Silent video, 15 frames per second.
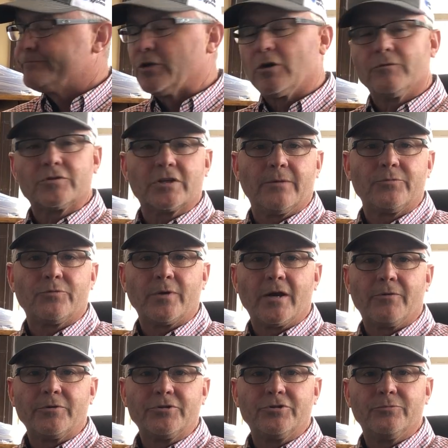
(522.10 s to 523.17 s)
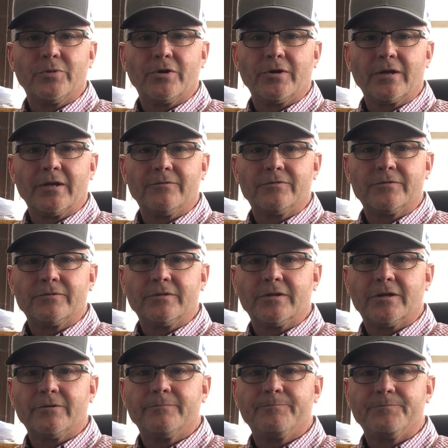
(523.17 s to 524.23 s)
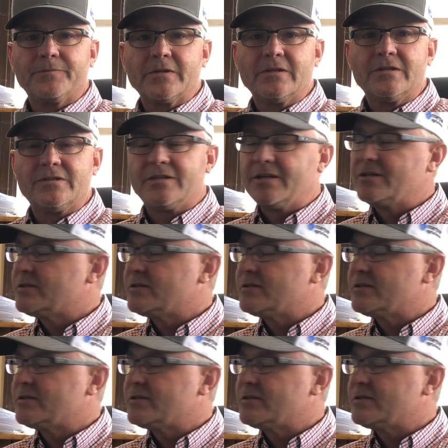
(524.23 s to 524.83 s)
harvest comes around, we should be able to see